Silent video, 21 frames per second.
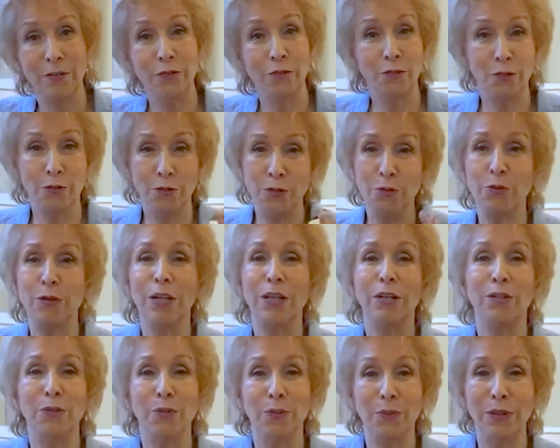So you
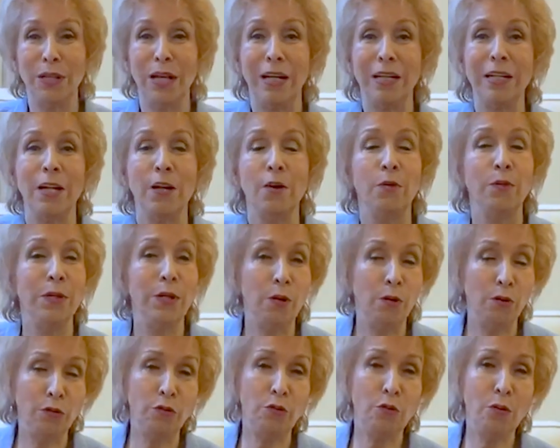can do that. We
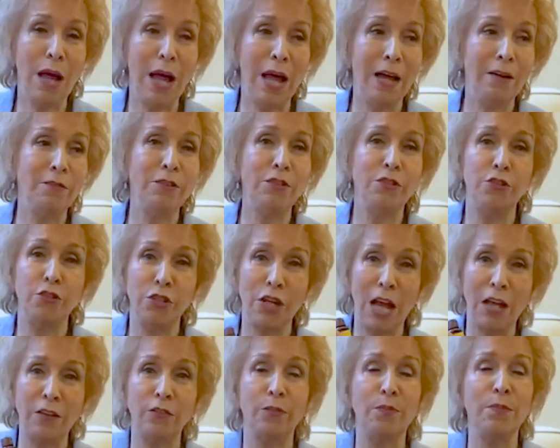also have a
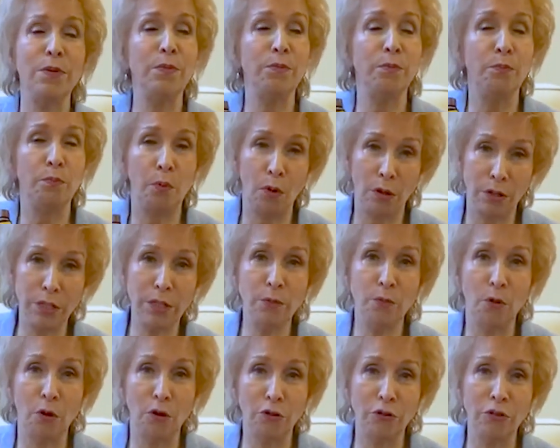jasmine body
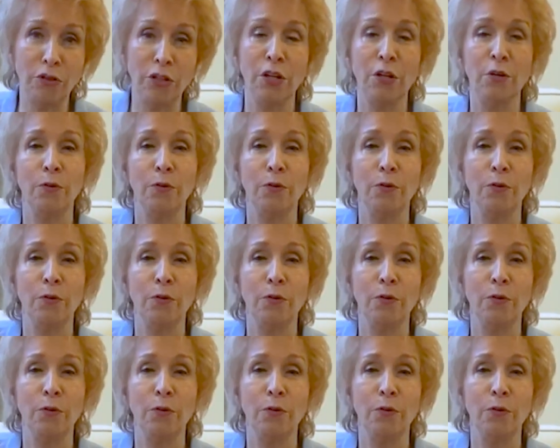wash,